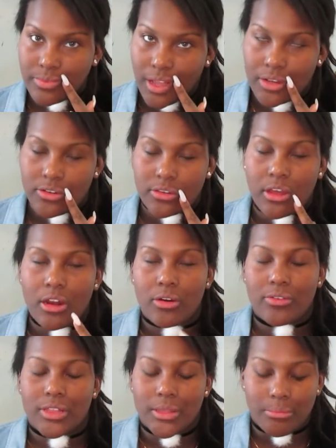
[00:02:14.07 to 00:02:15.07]
I just got
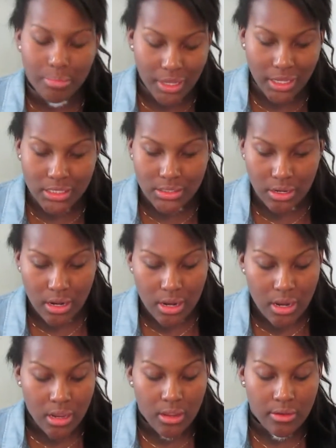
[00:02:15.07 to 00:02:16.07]
over the biggest
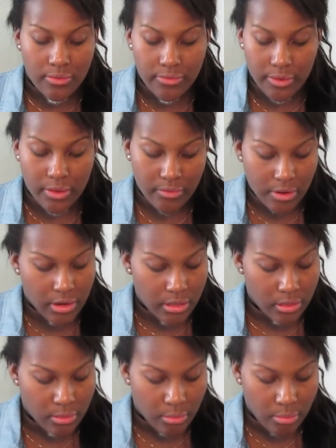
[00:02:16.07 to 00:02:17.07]
fever in the